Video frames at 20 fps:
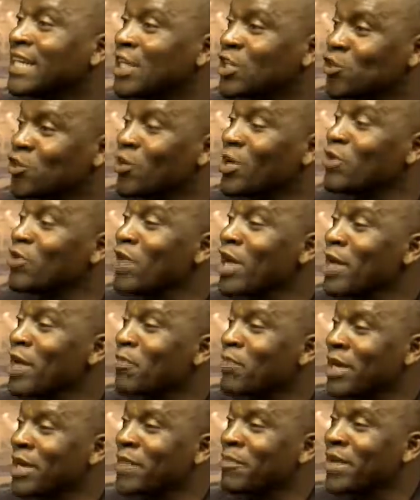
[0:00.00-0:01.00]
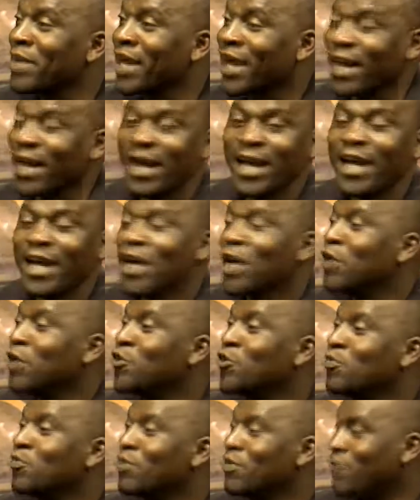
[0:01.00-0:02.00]
So when you're a playmaker,
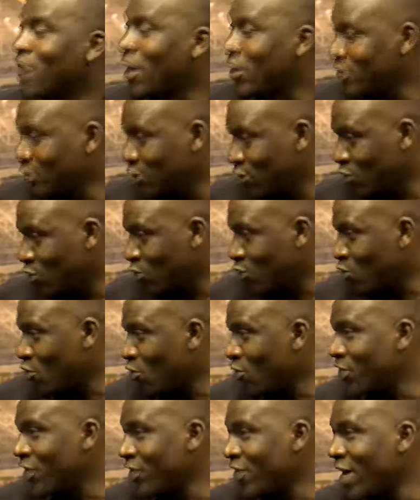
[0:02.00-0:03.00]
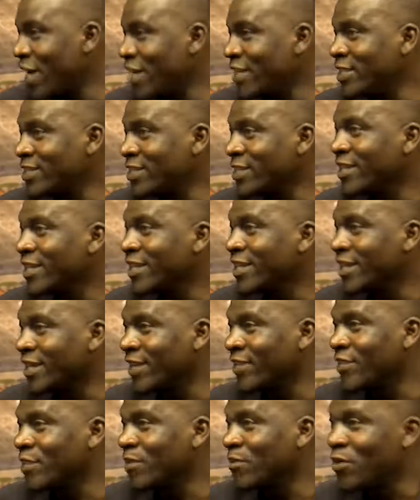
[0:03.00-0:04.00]
you'll be found go on the right,
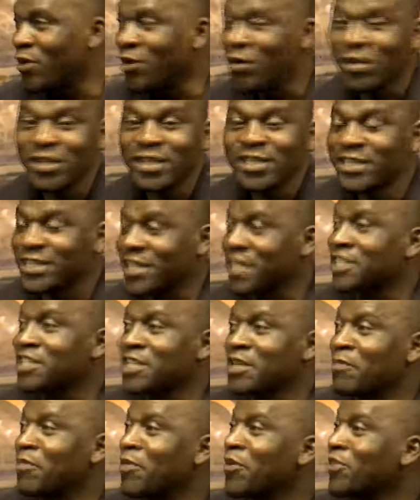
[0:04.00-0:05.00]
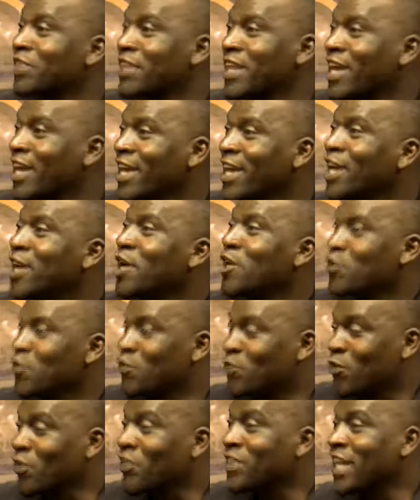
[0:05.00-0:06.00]
get the ball, takes the ball there.
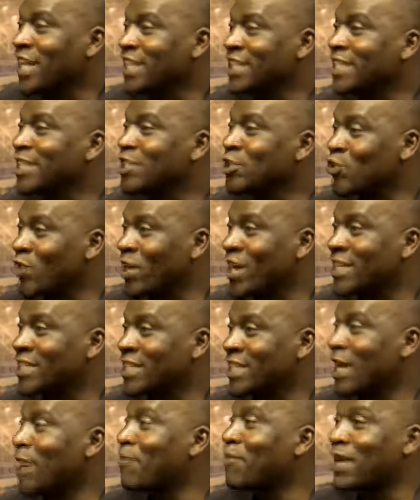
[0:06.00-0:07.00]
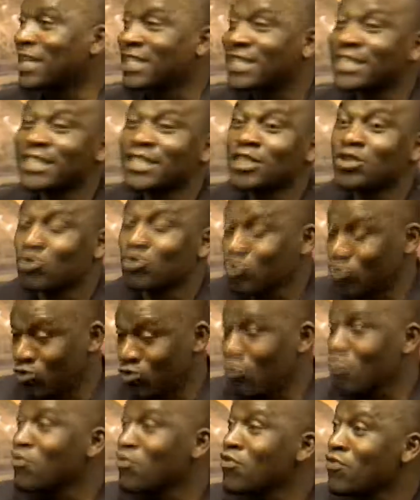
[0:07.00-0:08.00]
You've got that endurance capacity to
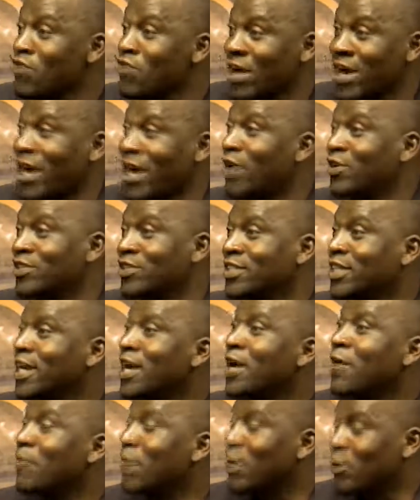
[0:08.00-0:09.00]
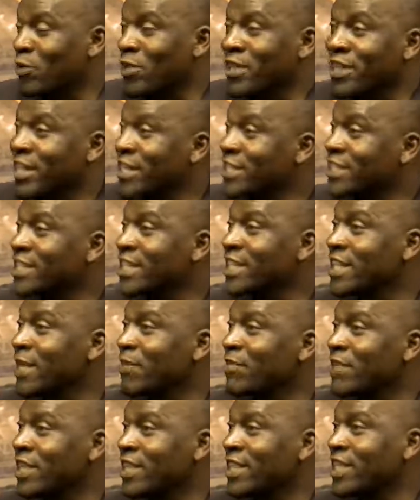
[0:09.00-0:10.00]
move around. But when they see
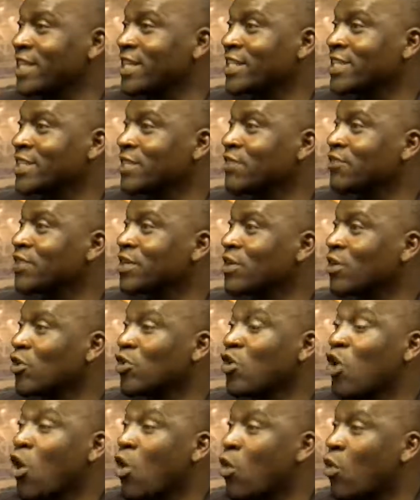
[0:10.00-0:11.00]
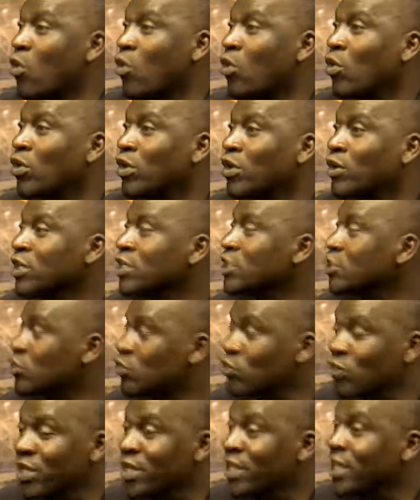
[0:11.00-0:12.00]
them, they think he's a free roll. No. He's
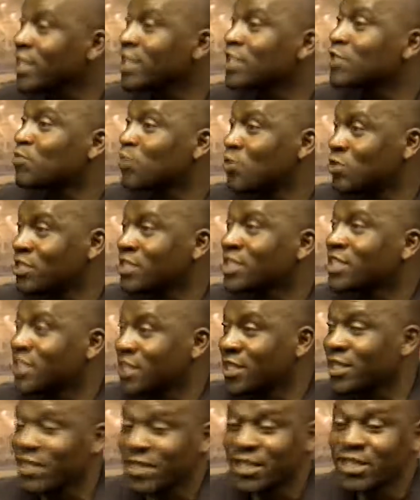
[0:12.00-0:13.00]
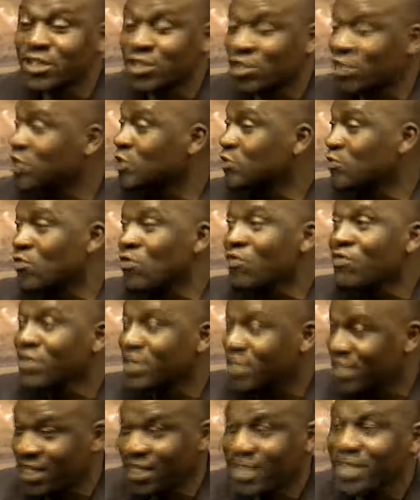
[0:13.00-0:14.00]
doing his position, he's
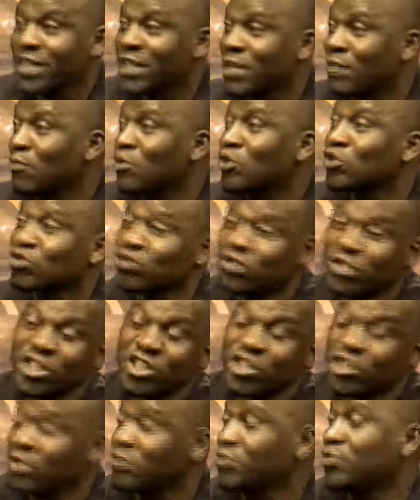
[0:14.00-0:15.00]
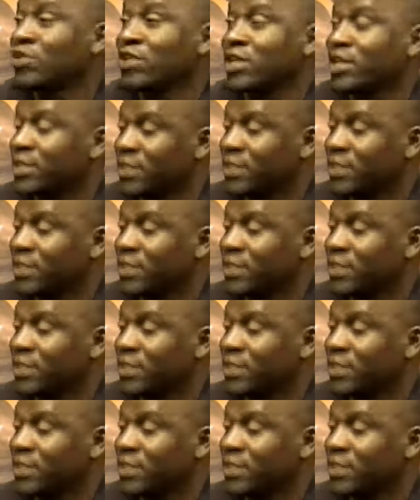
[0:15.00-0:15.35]
moving, taking the ball to distribute it.